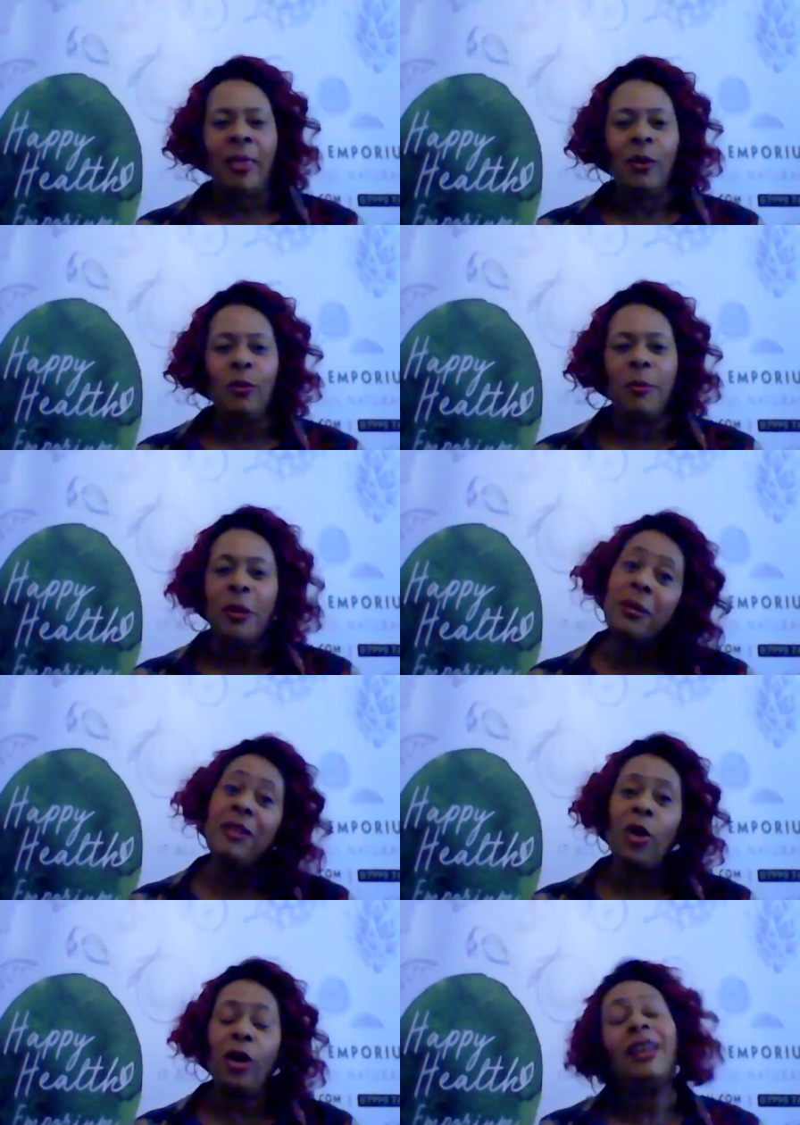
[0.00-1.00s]
where people have
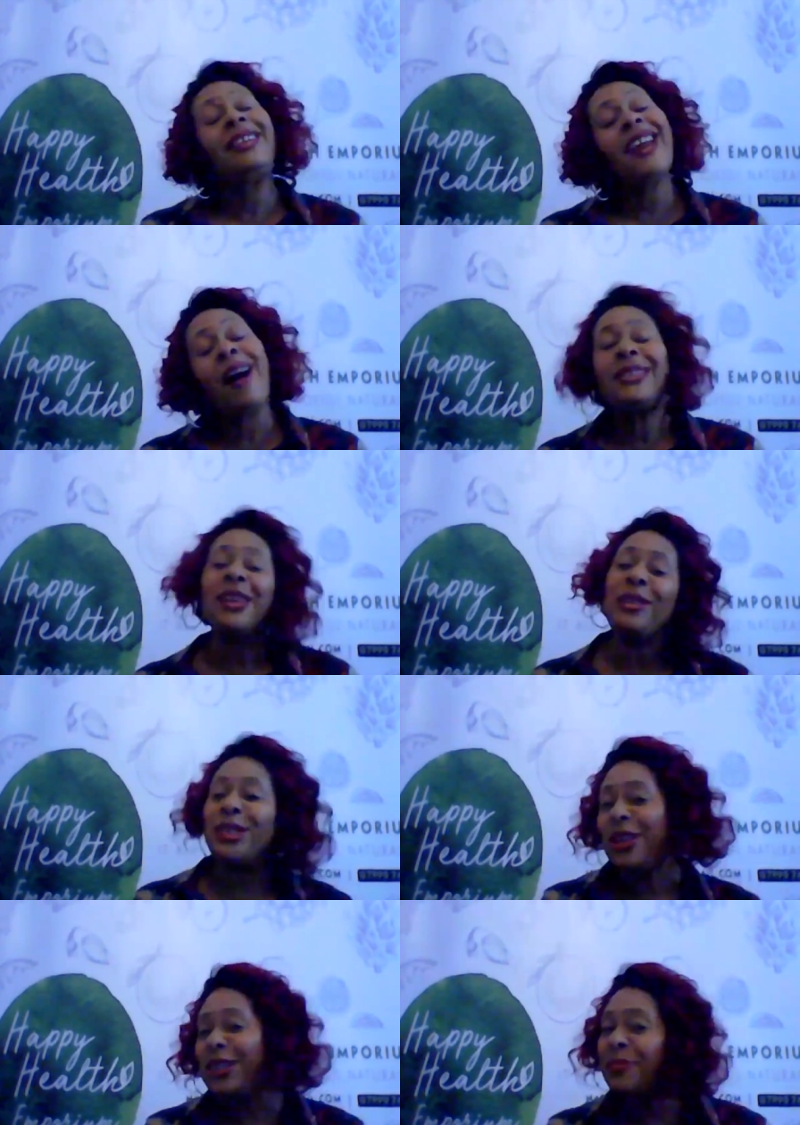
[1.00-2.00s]
gone, yeah, I was at your
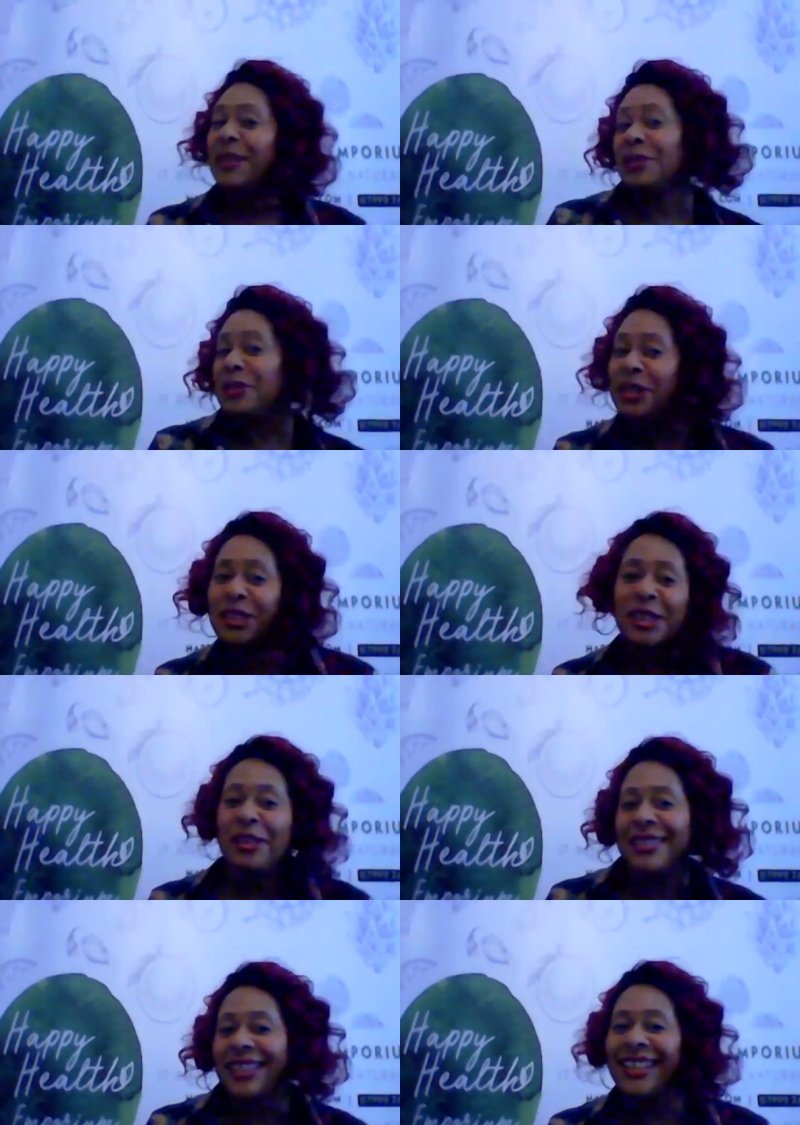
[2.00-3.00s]
shows. I've been to all your
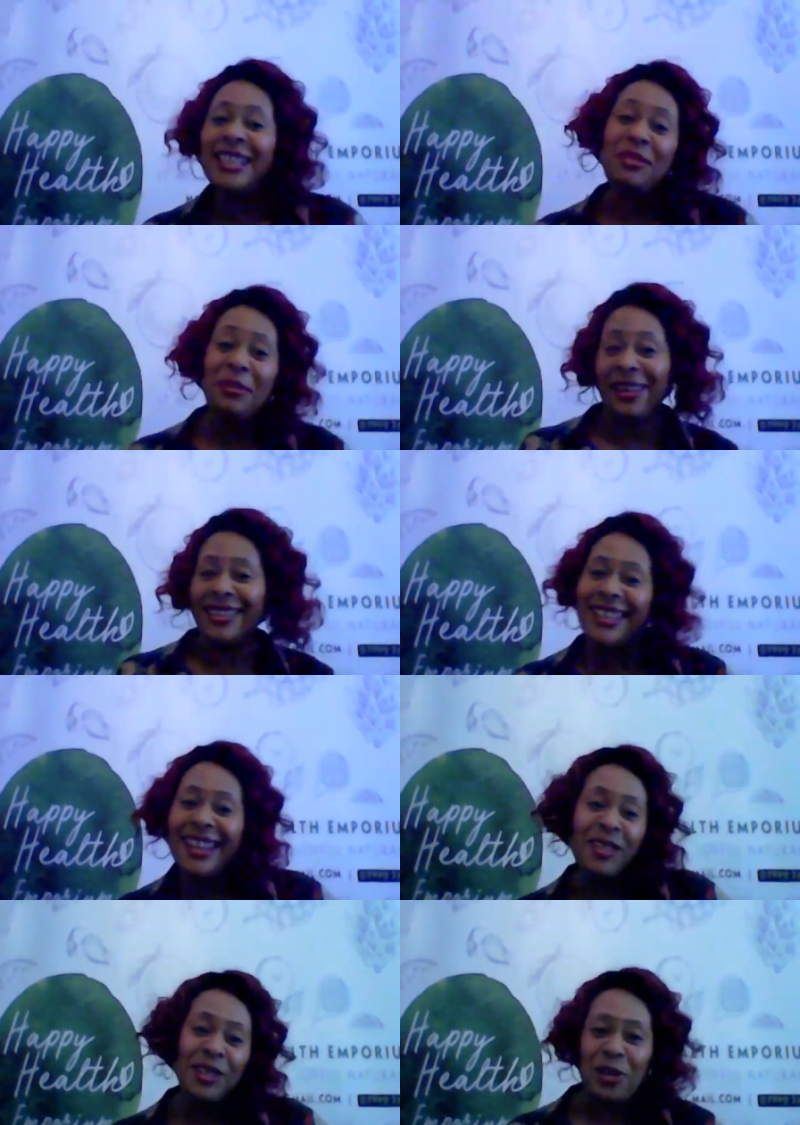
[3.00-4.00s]
shows, and guess what?
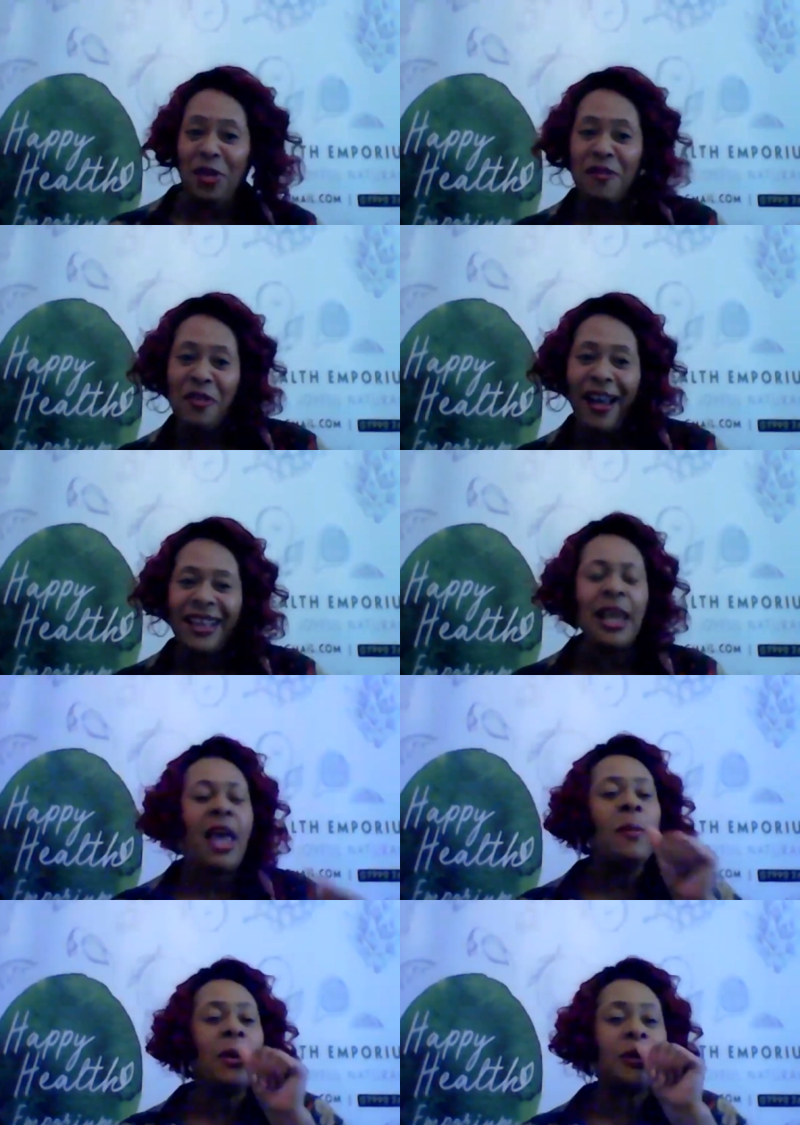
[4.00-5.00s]
I took your advice,
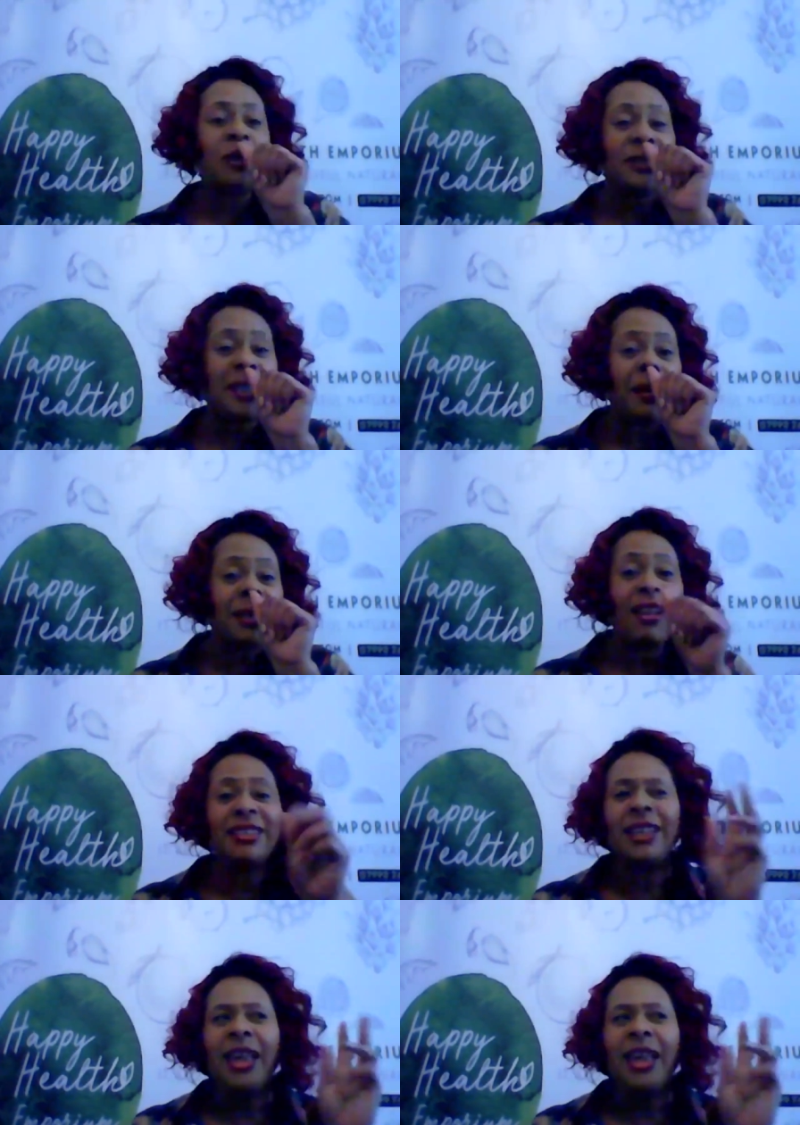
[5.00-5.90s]
because obviously I was classed.